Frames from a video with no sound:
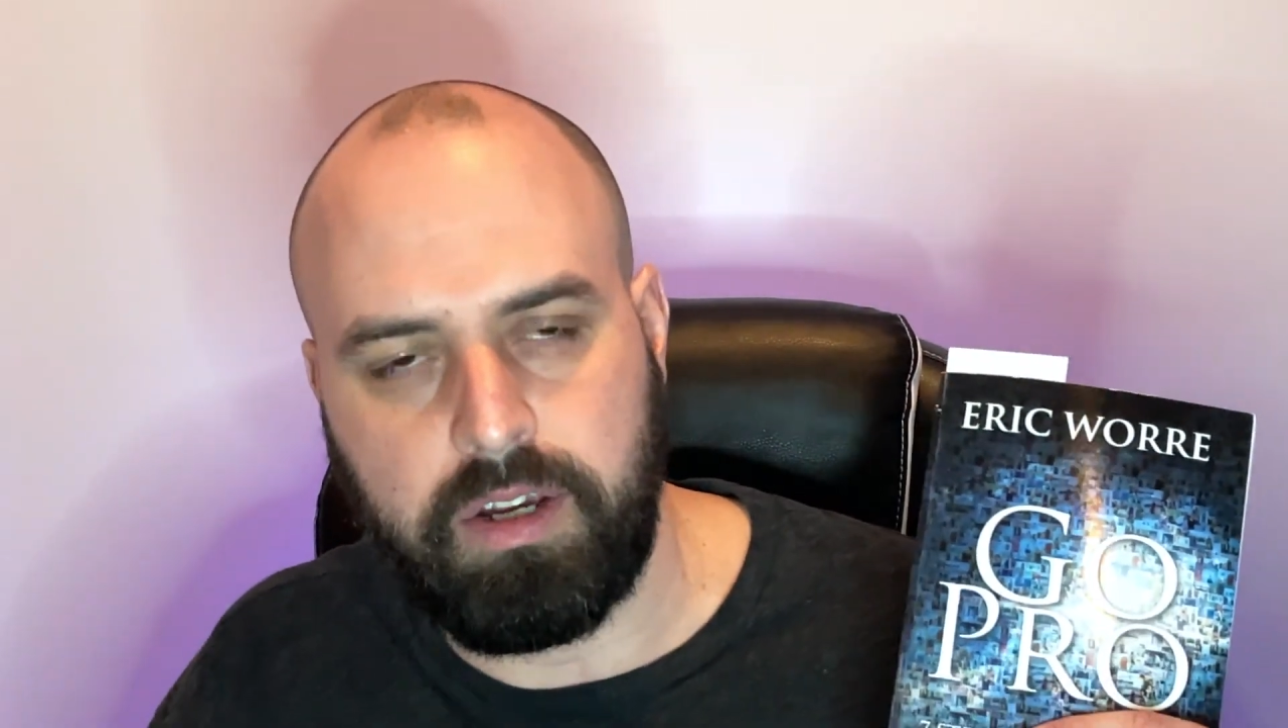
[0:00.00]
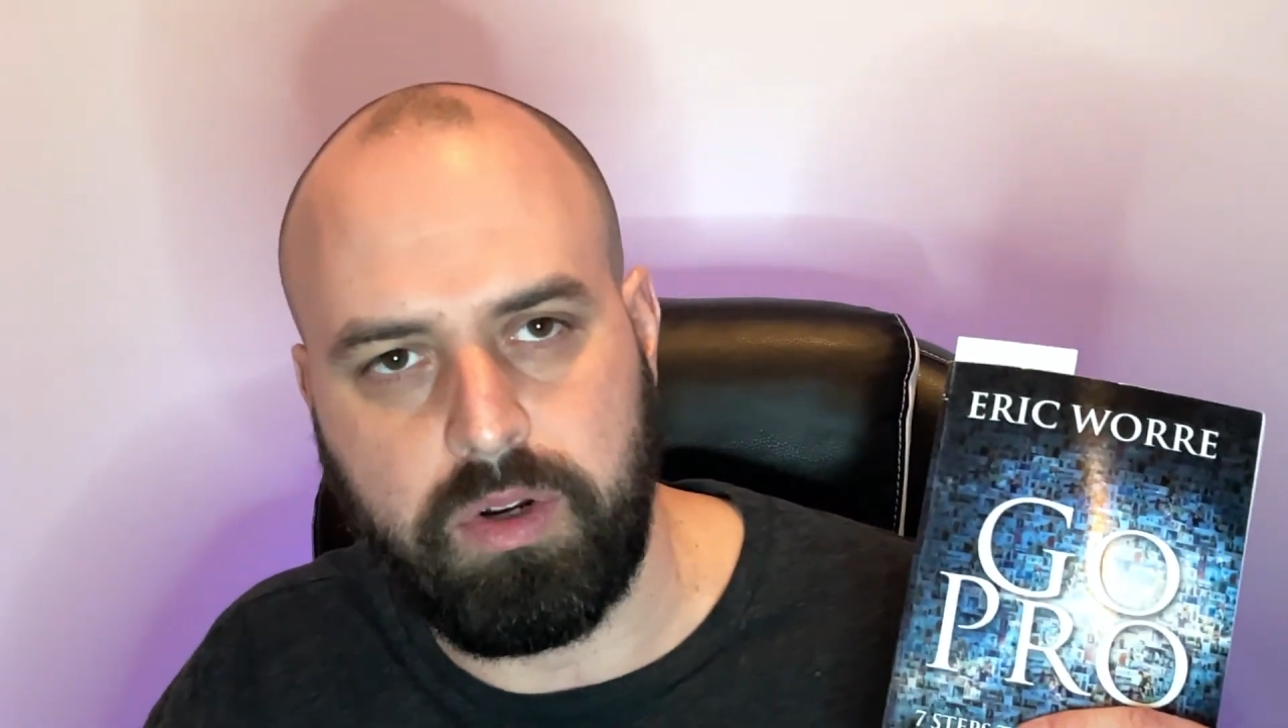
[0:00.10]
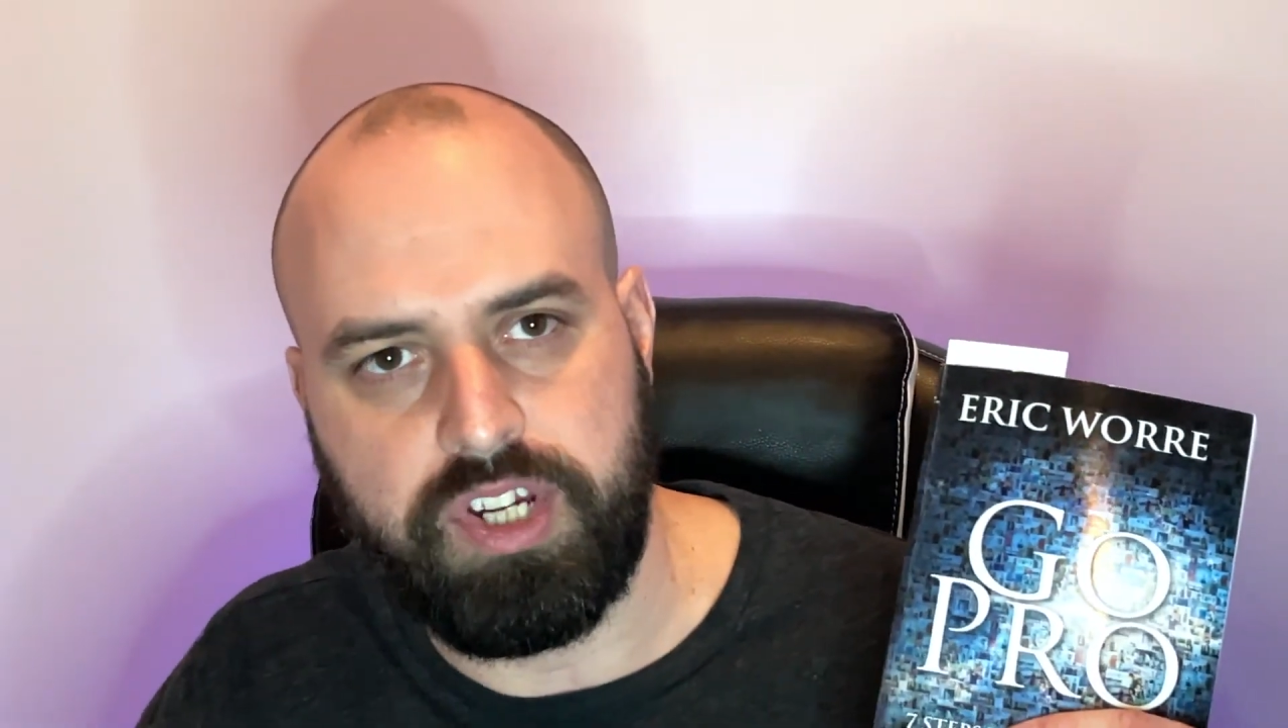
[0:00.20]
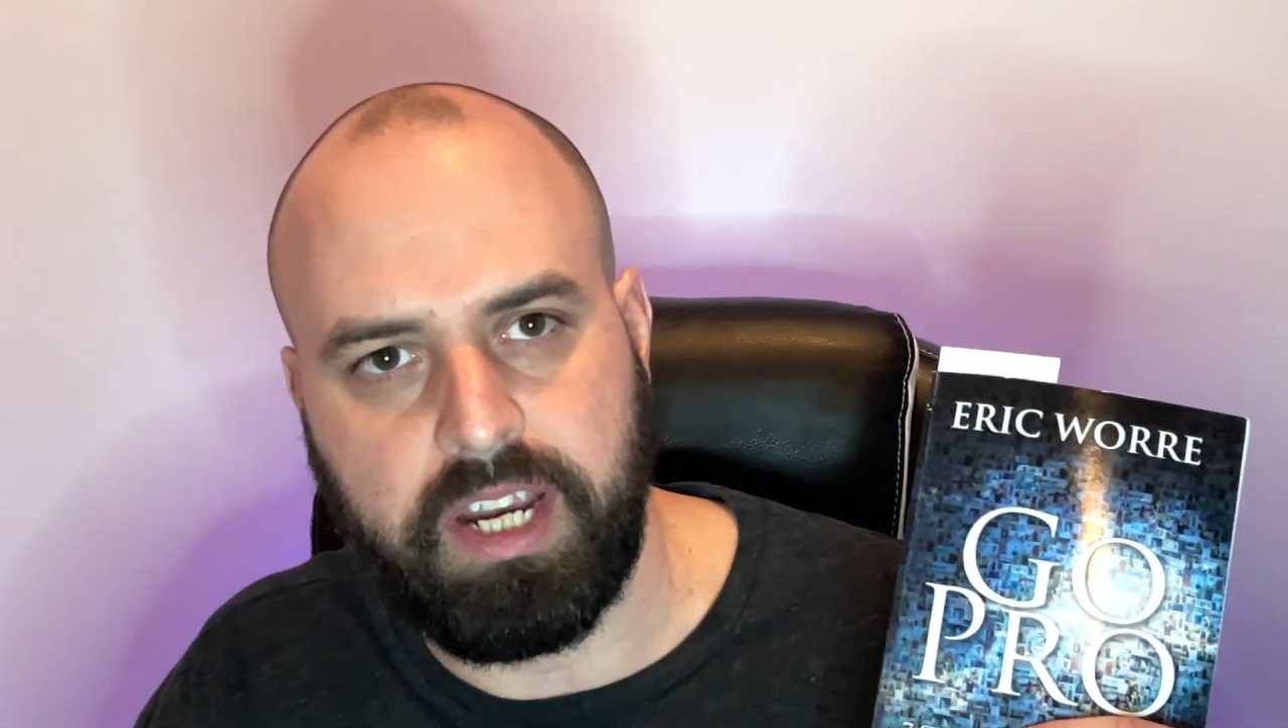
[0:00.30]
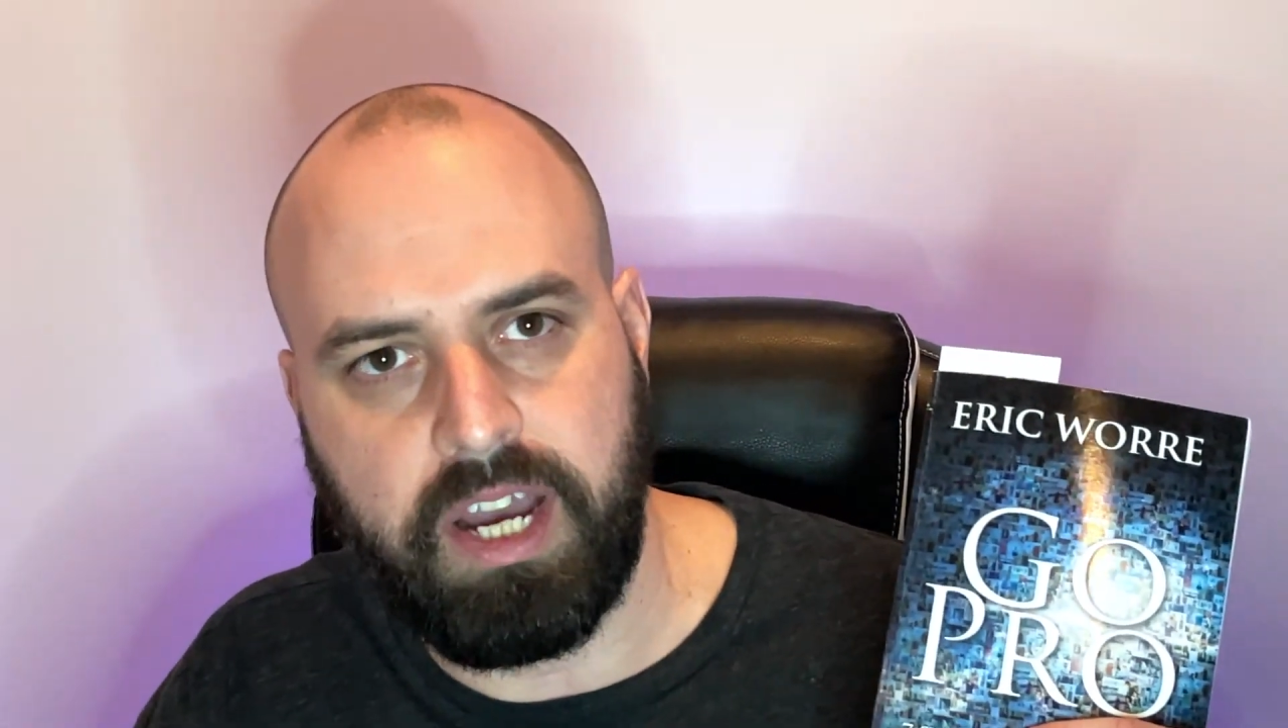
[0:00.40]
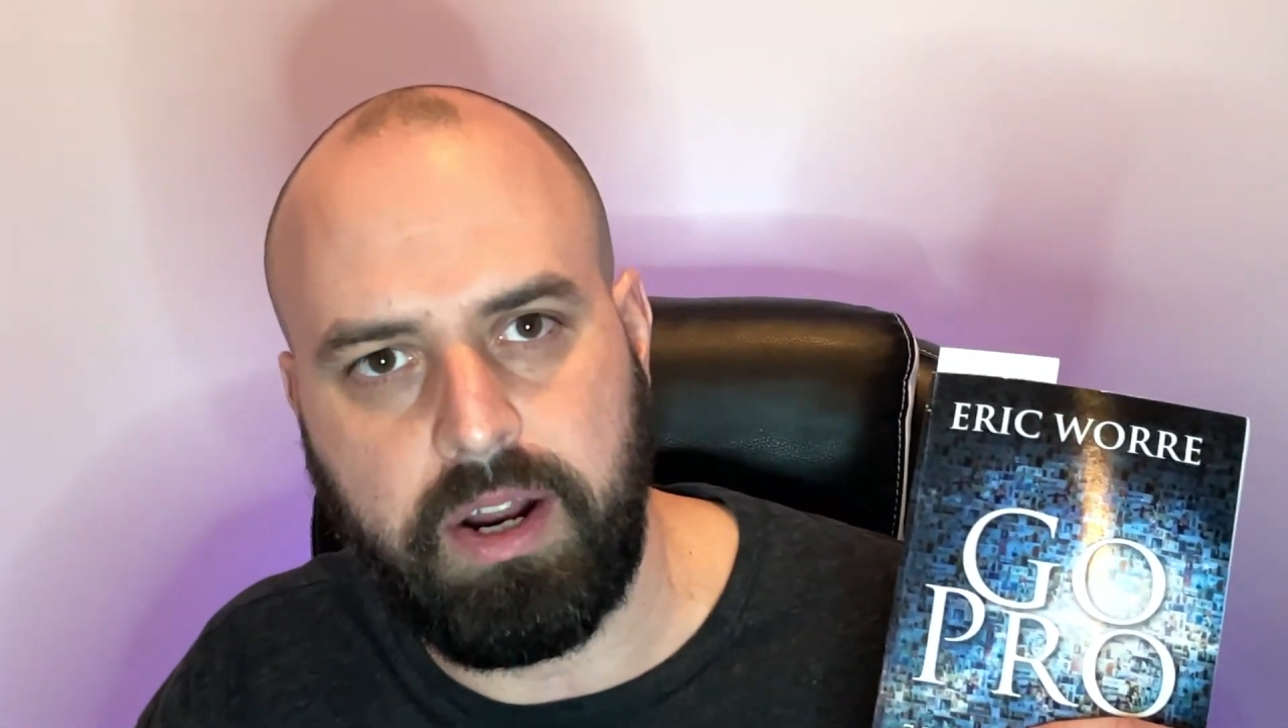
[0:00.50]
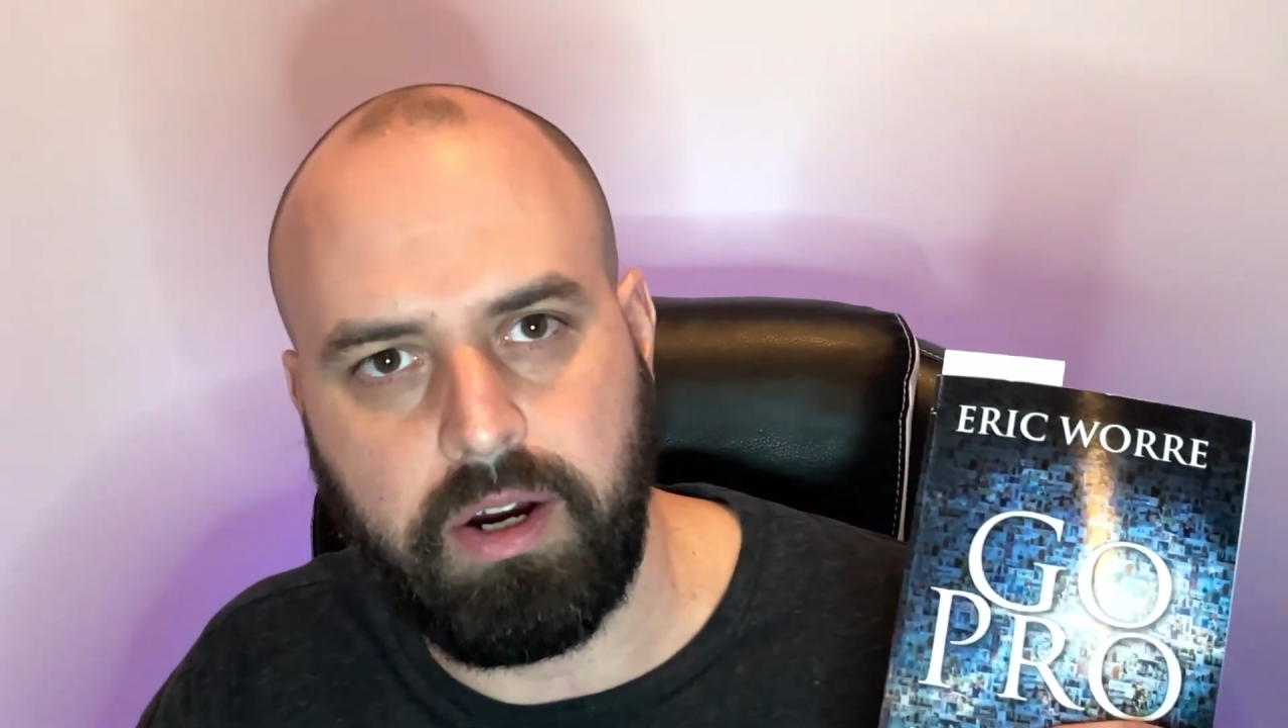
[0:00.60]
go check out